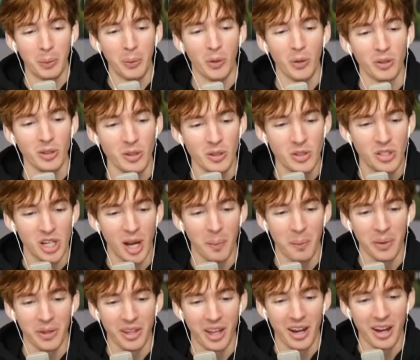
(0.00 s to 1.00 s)
pool. You
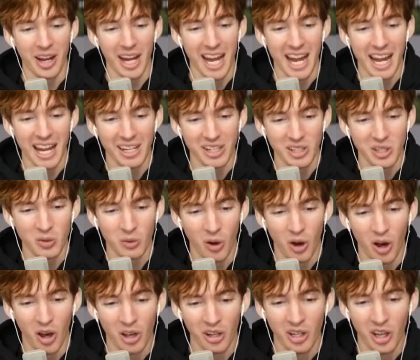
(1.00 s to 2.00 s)
jump in there, and you
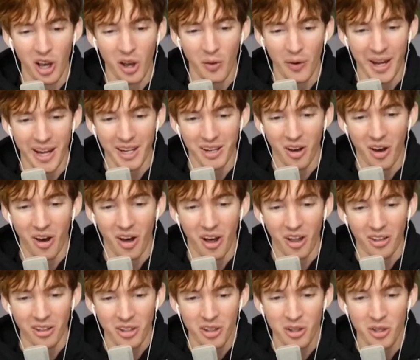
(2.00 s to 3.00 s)
all go in
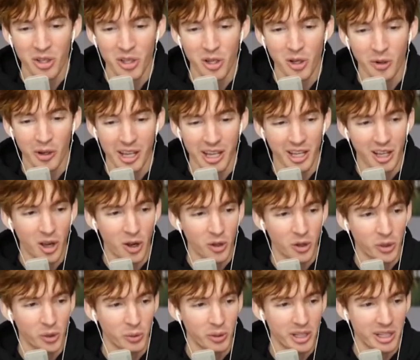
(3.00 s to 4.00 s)
all hue. echo
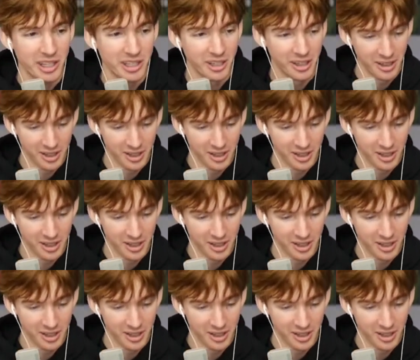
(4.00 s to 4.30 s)
3.